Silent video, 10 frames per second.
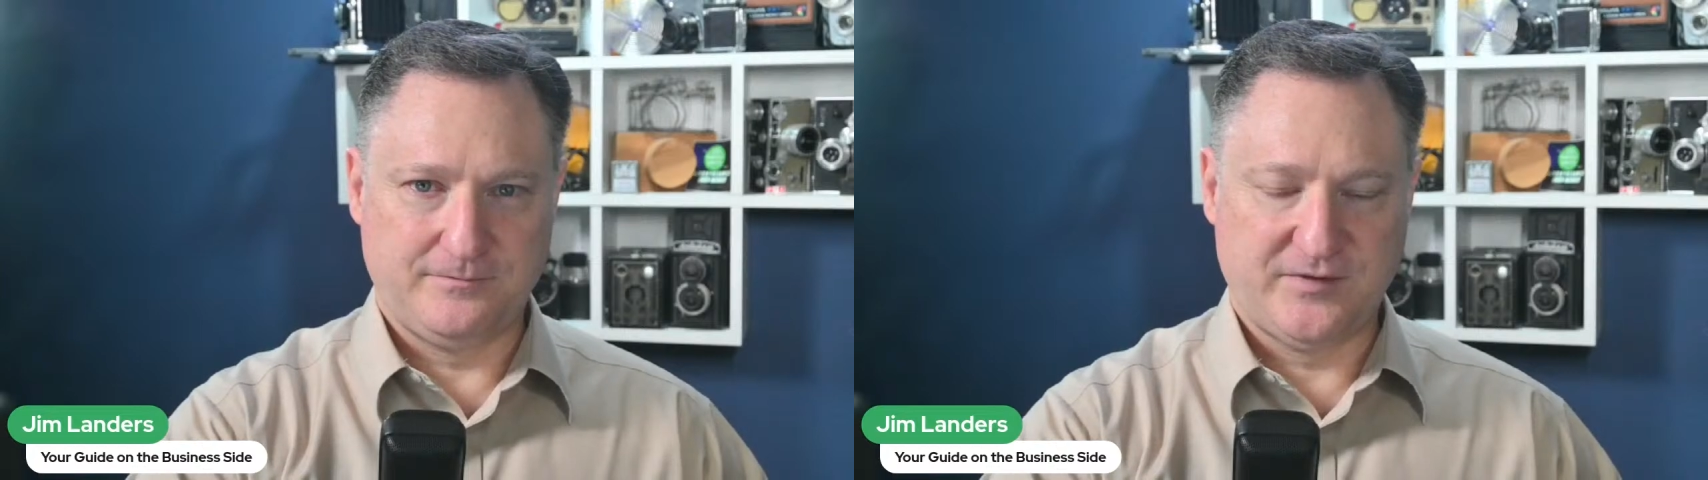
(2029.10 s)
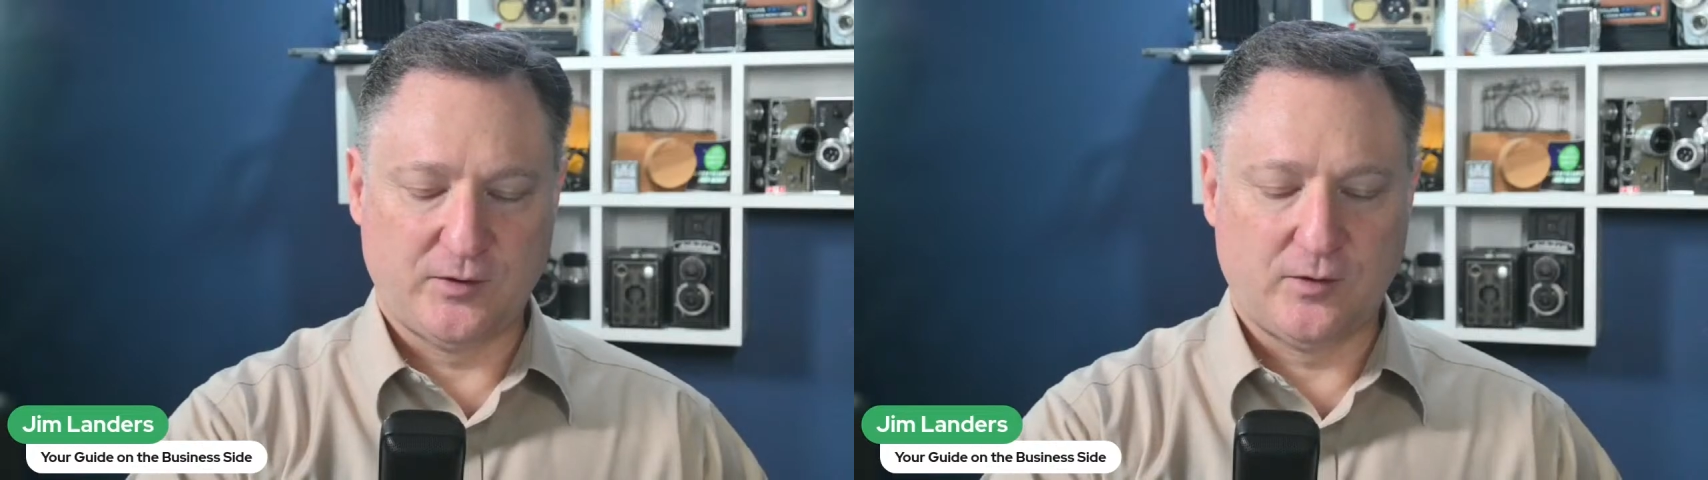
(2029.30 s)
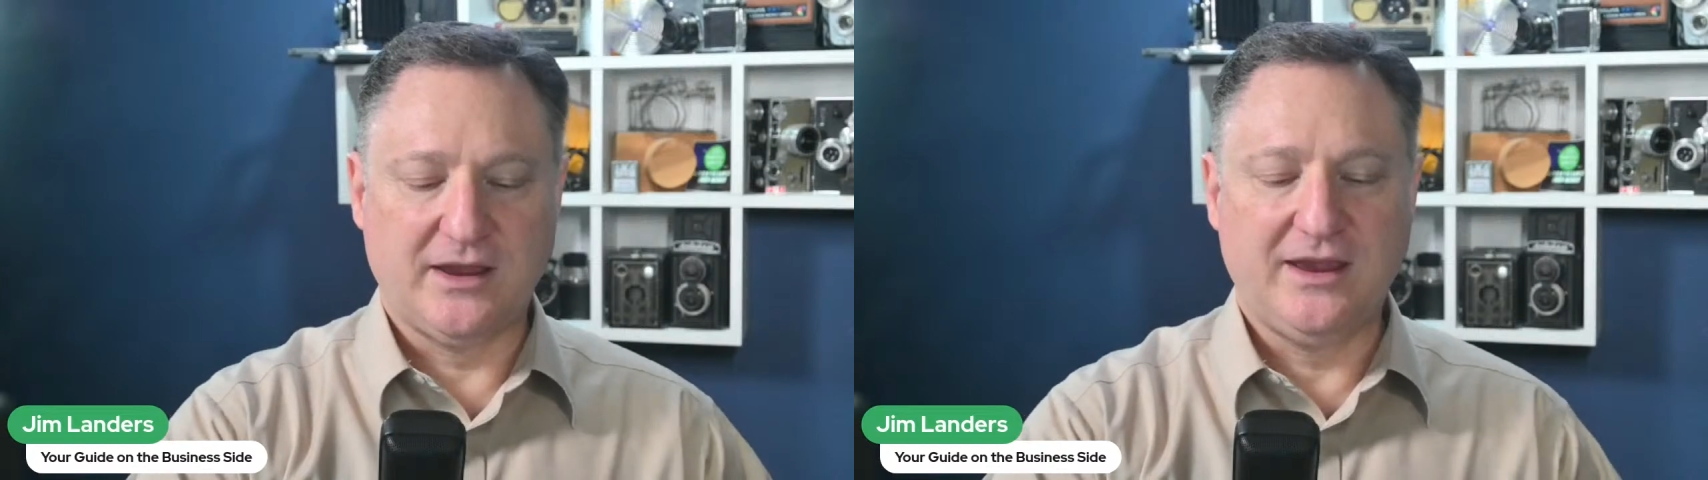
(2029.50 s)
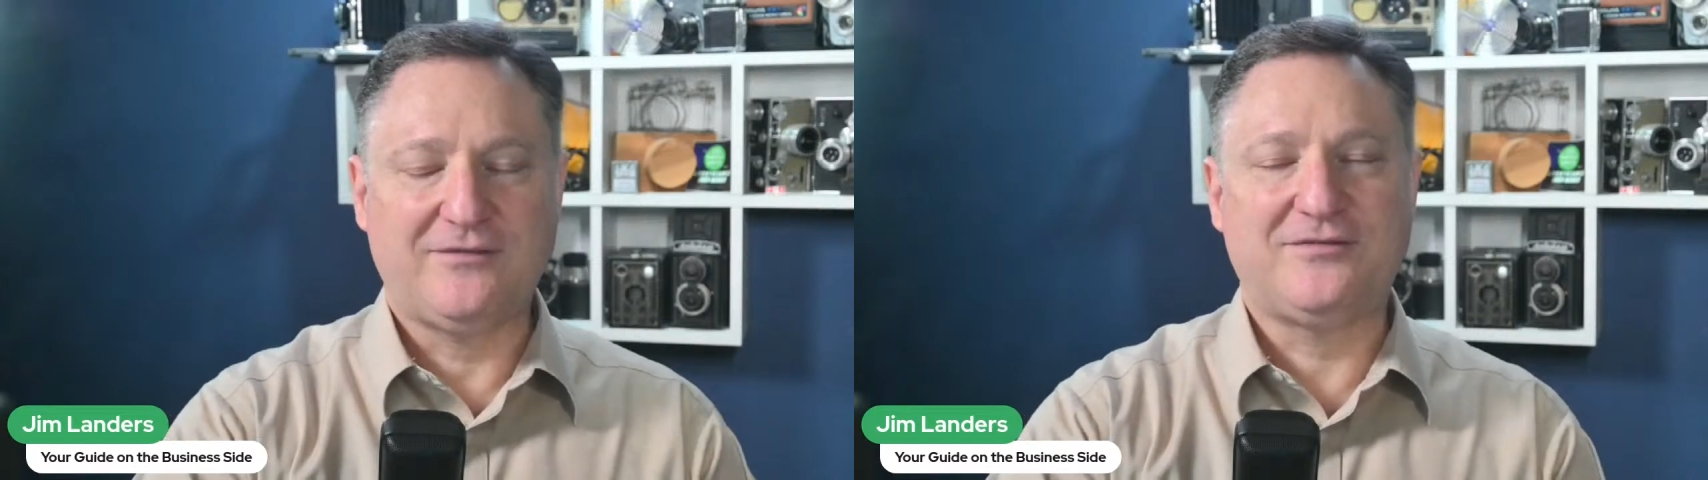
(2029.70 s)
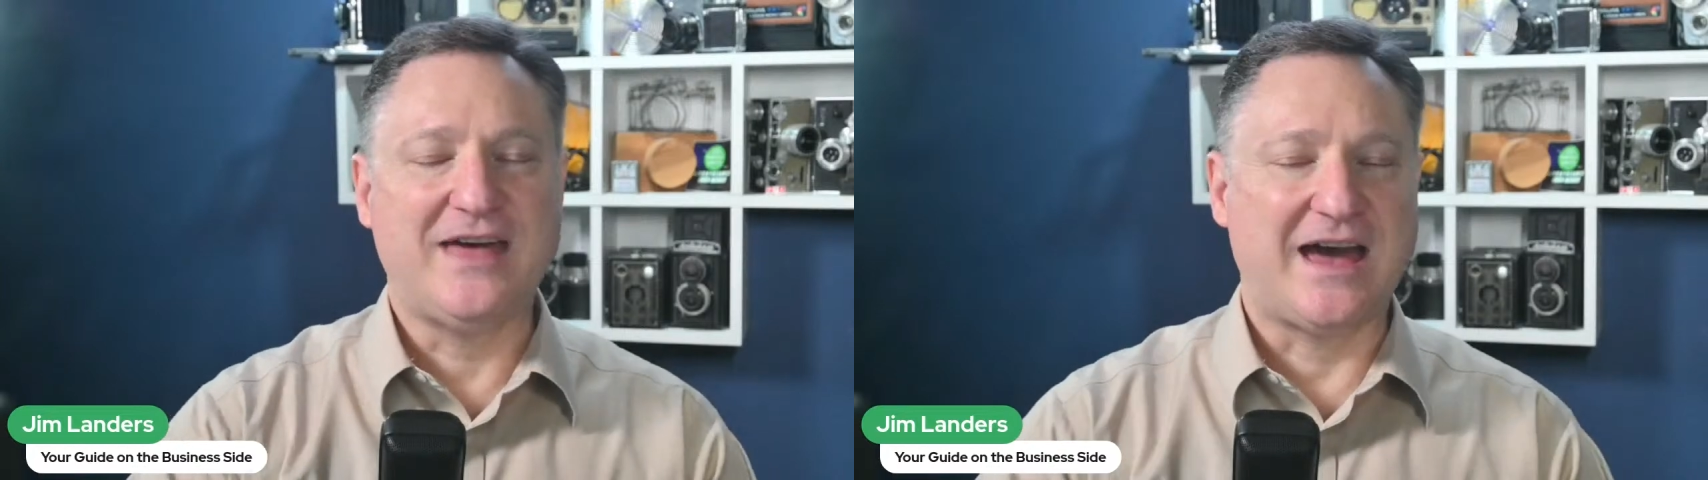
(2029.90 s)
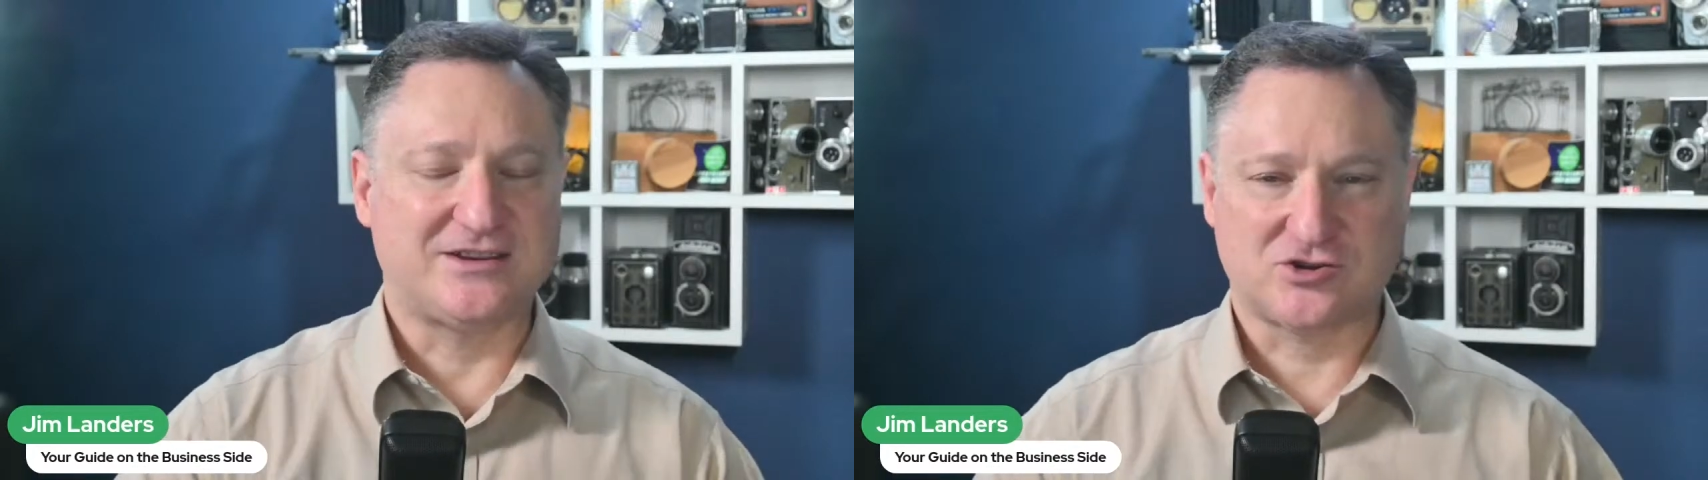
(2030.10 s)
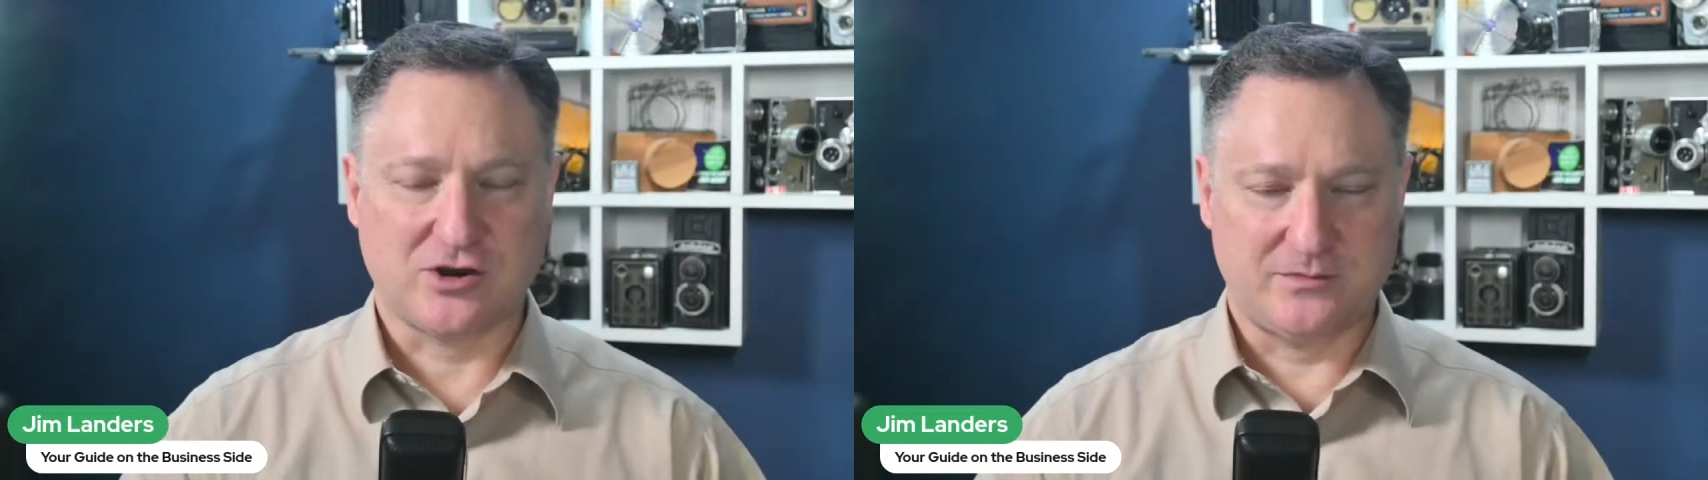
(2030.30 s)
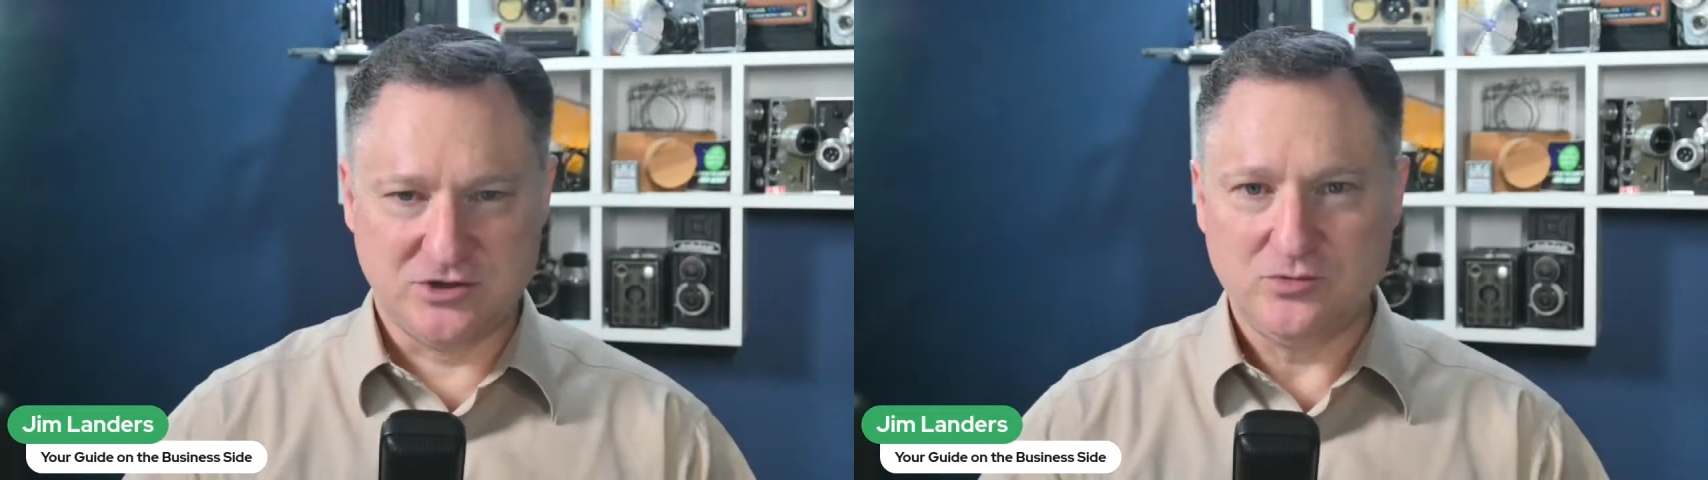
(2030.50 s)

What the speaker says: So if that describes